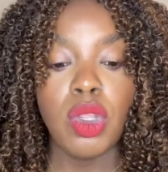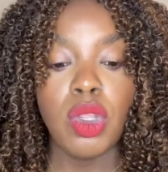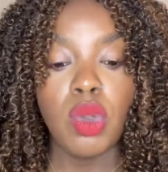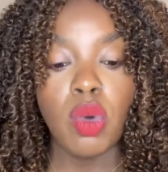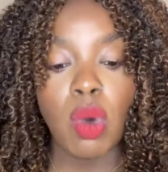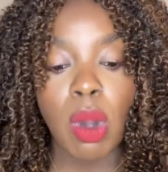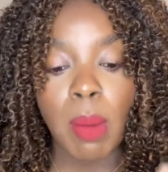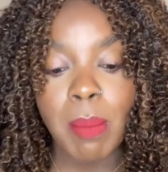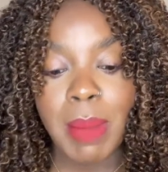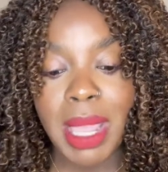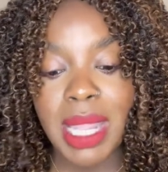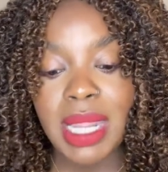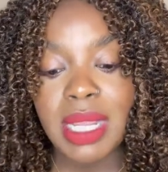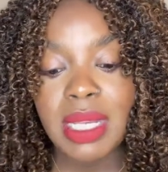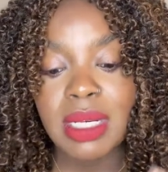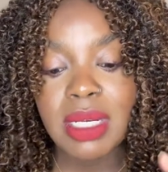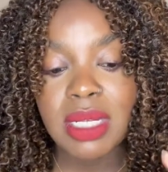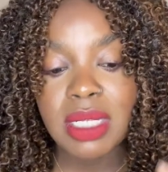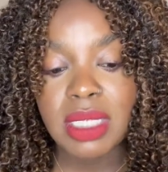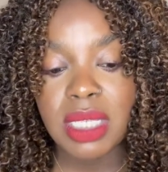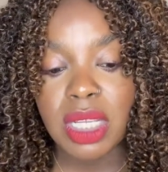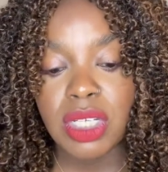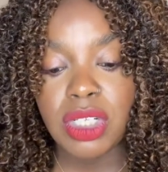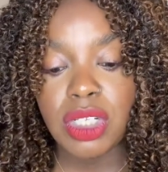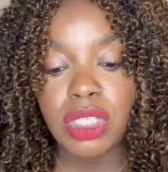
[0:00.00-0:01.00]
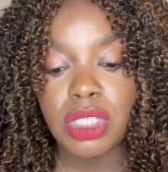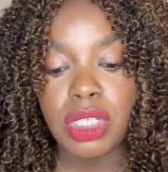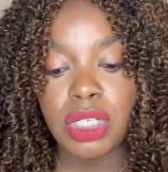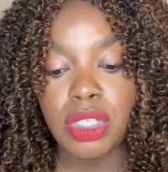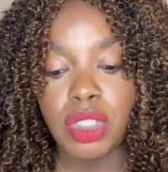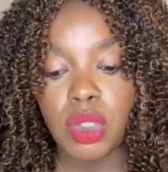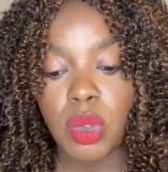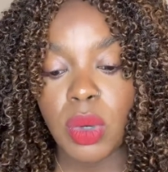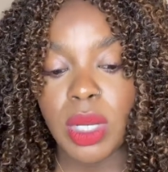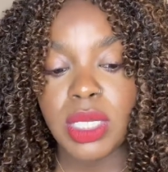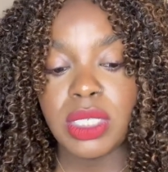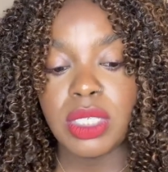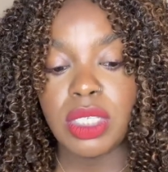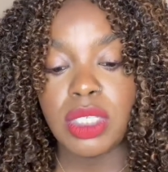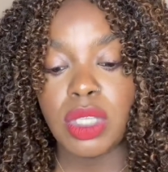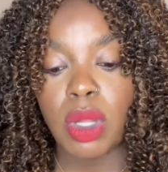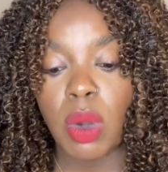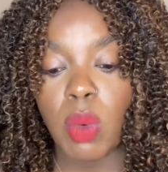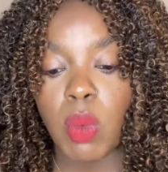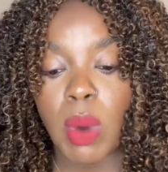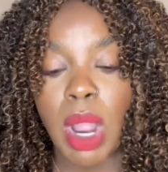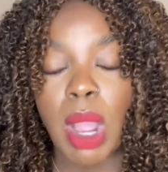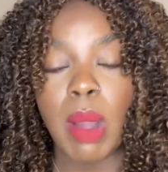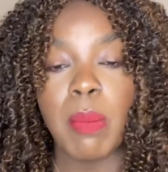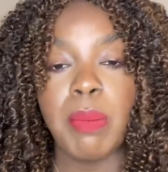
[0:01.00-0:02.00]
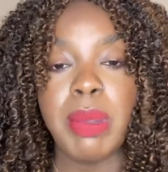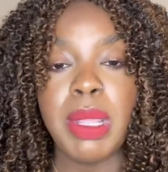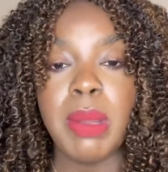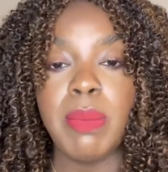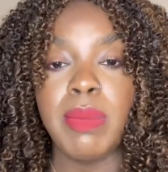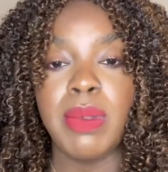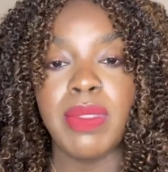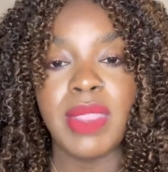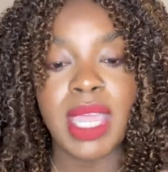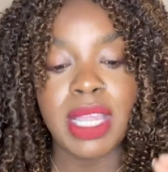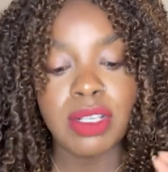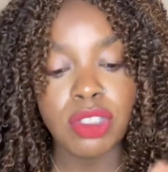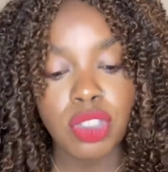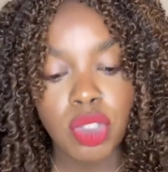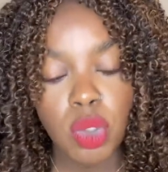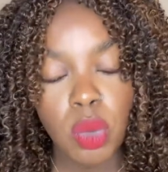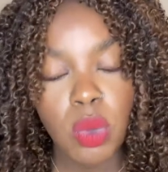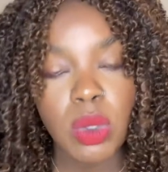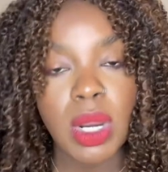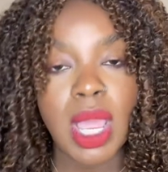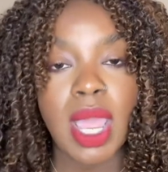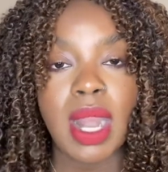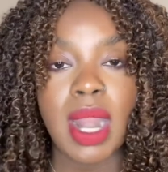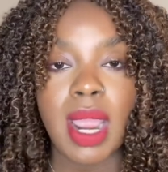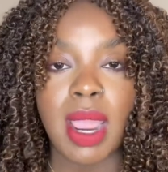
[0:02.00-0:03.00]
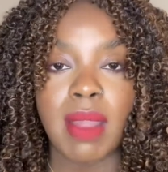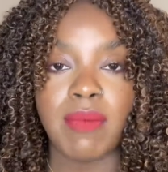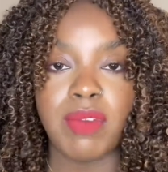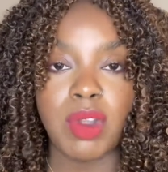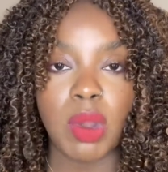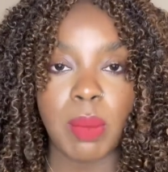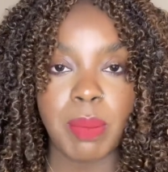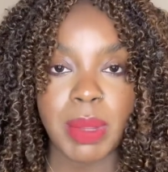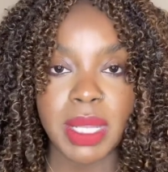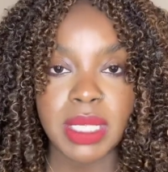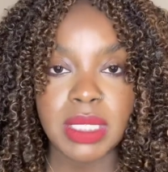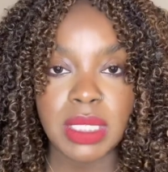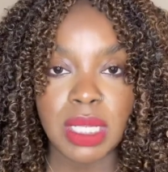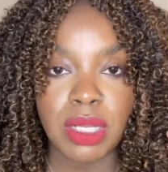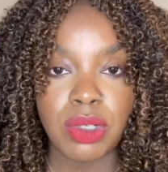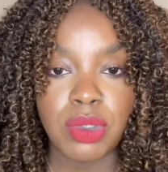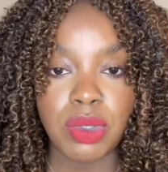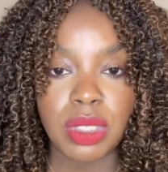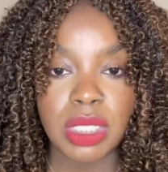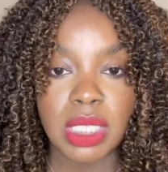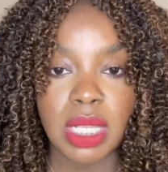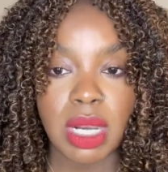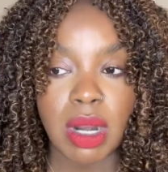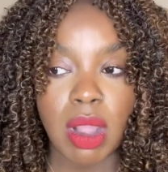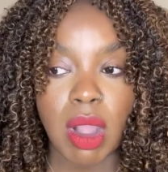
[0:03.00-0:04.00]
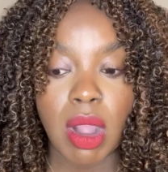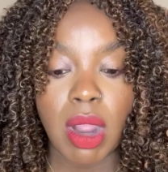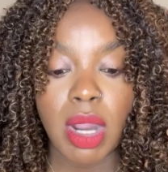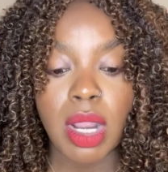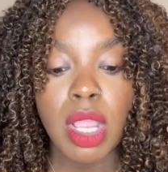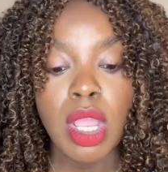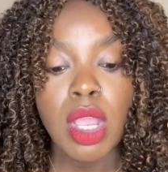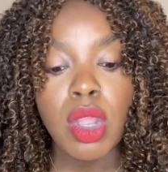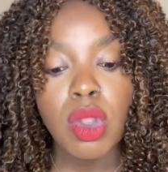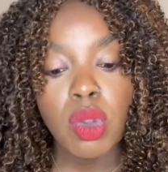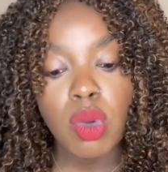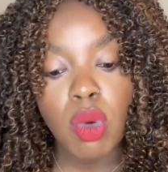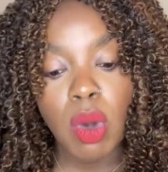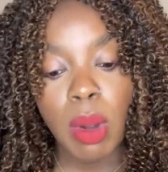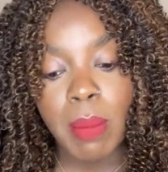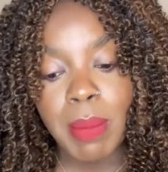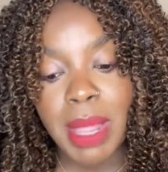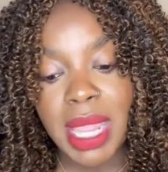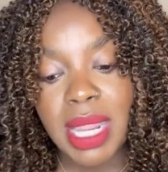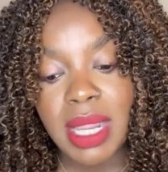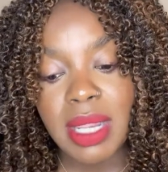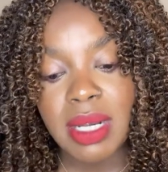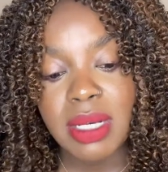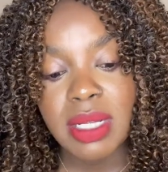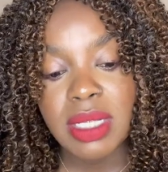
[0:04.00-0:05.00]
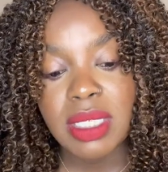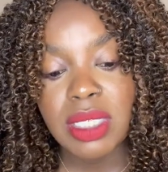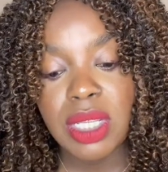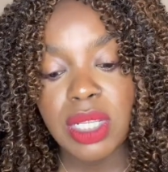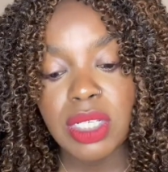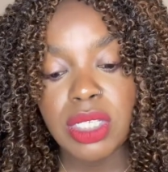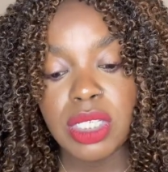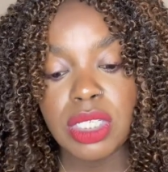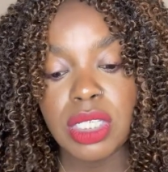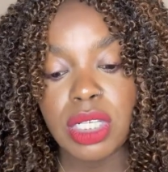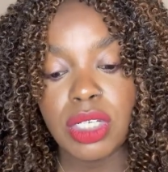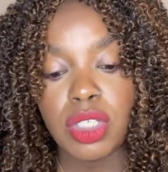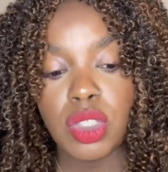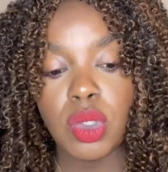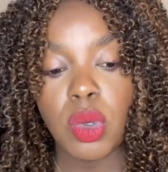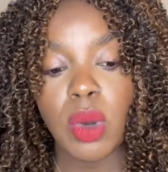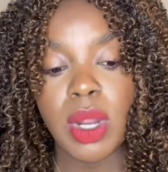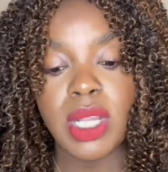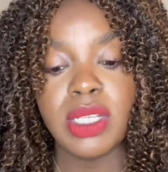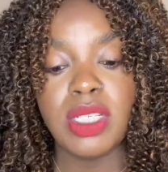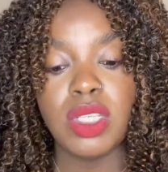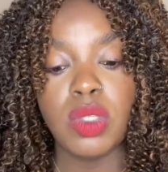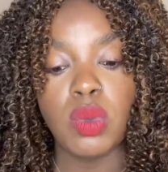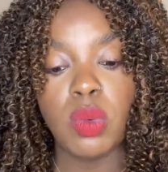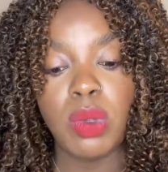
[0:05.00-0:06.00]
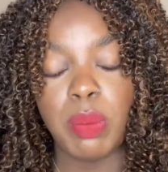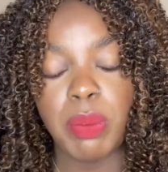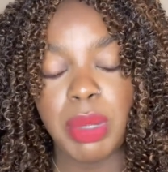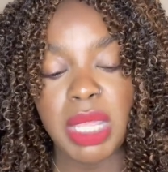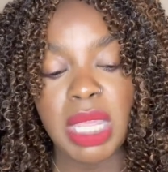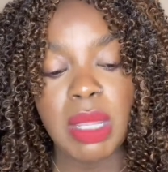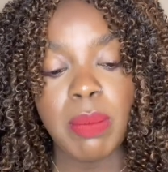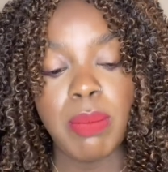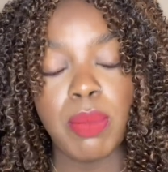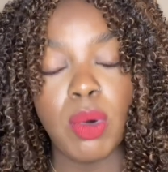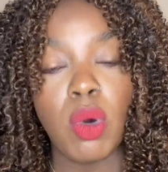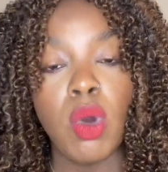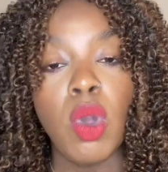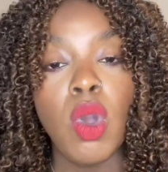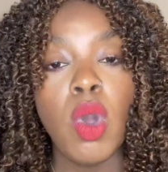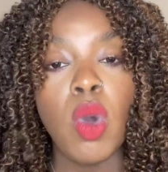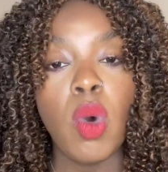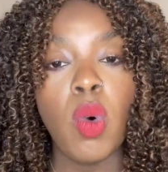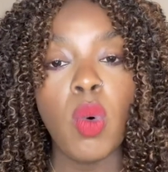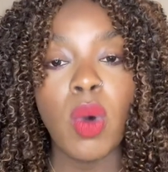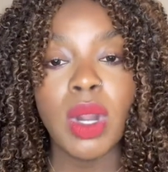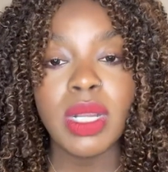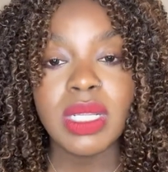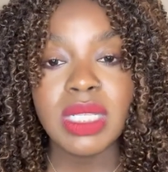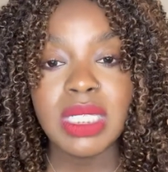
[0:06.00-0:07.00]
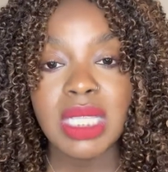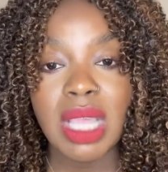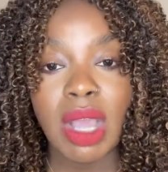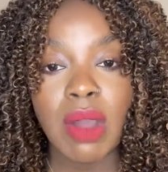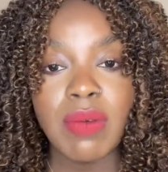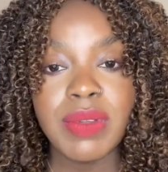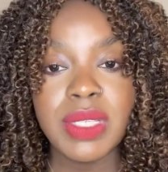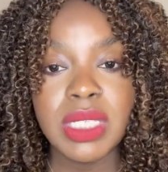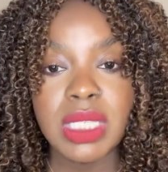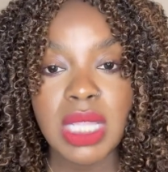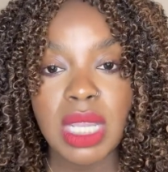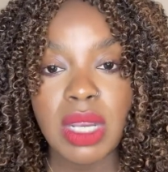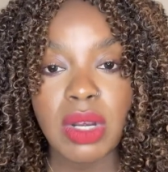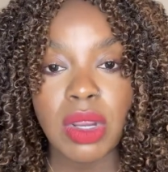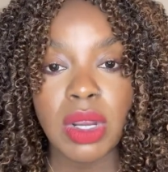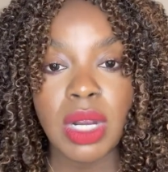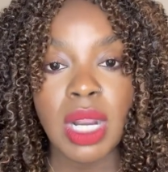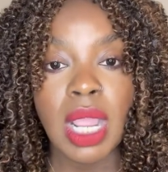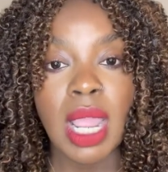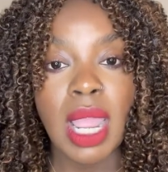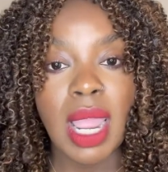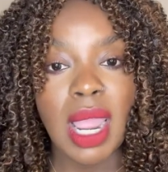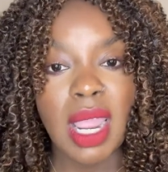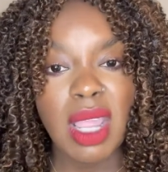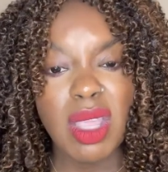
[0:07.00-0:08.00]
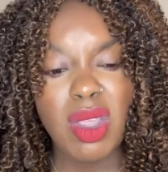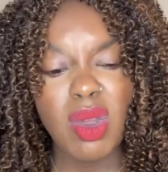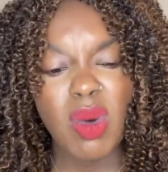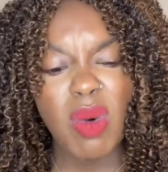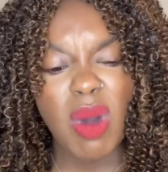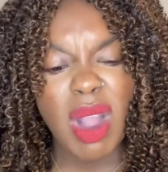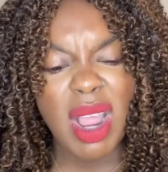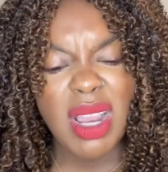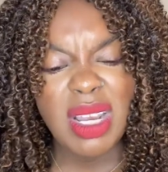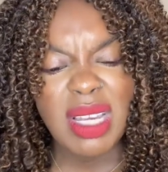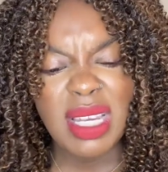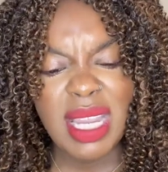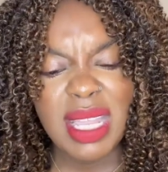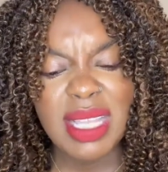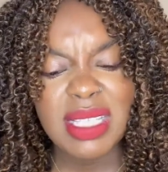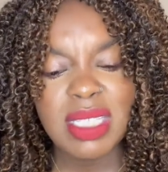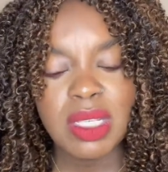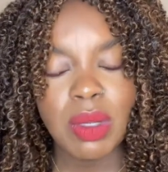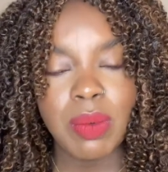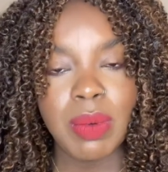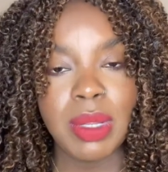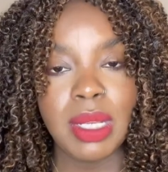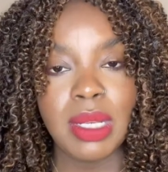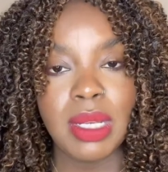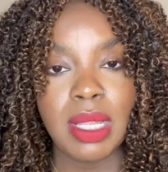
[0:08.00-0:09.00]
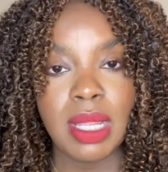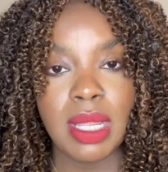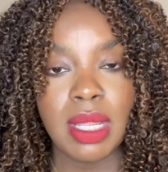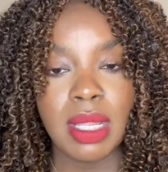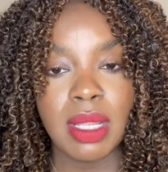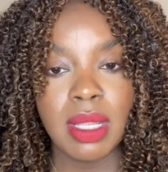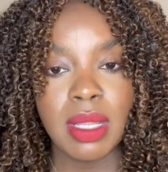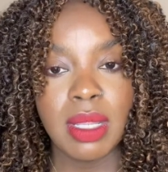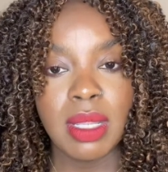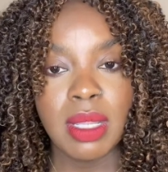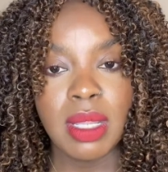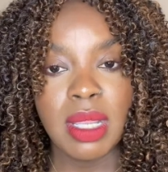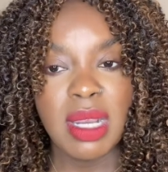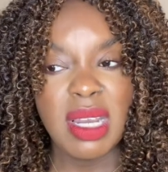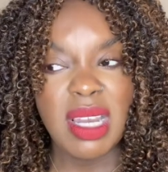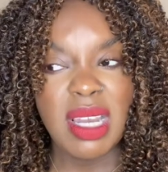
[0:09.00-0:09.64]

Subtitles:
You are making decisions and choices around people that do not have your best interest at heart. You are making decisions and choices with people who are self-centered, and you are literally